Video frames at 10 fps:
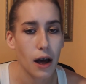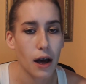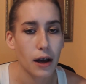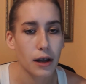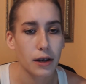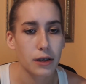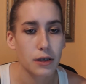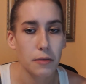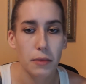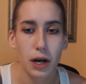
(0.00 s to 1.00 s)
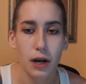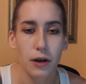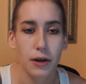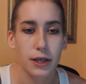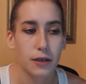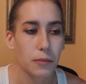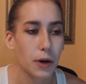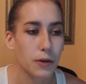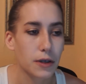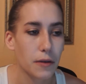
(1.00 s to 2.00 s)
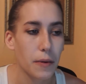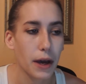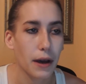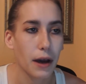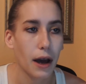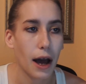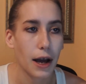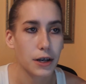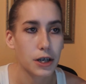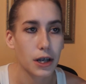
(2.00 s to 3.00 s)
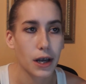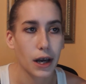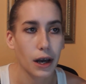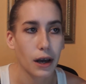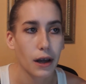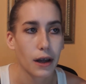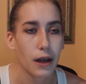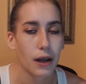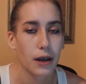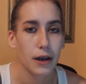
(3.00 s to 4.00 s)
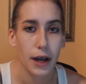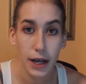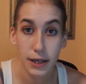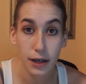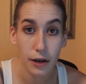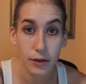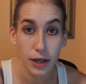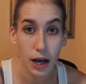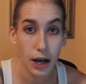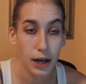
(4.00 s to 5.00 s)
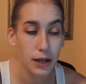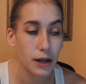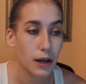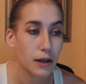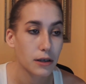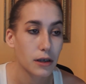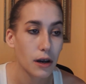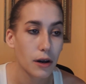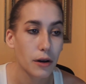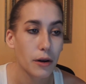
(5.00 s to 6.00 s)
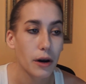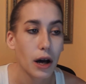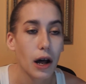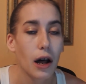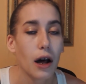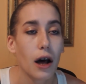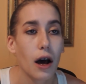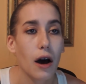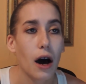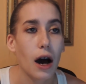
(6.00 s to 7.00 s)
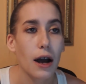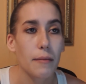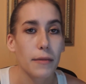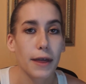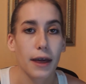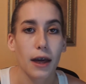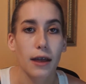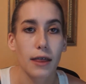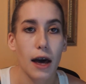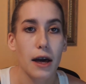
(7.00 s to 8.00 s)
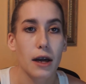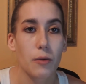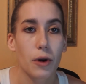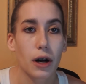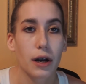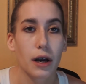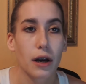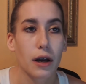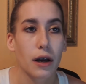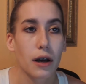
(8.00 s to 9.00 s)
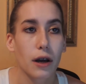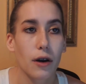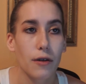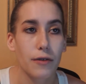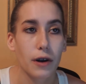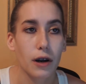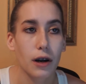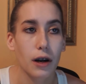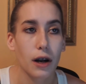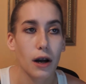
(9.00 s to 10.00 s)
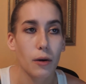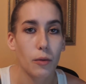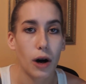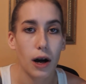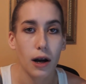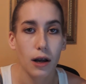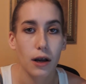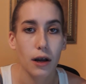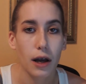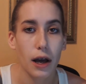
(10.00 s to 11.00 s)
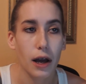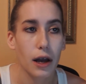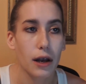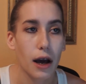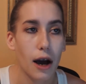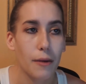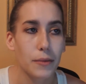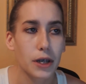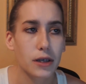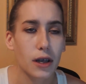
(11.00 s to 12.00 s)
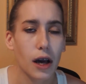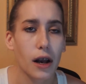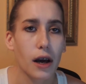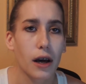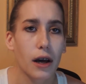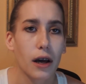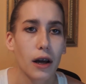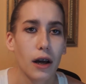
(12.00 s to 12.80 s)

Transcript: And tomorrow it's supposed to be actually nice outside, so I'm thinking that we're gonna go for a walk, and I'm just gonna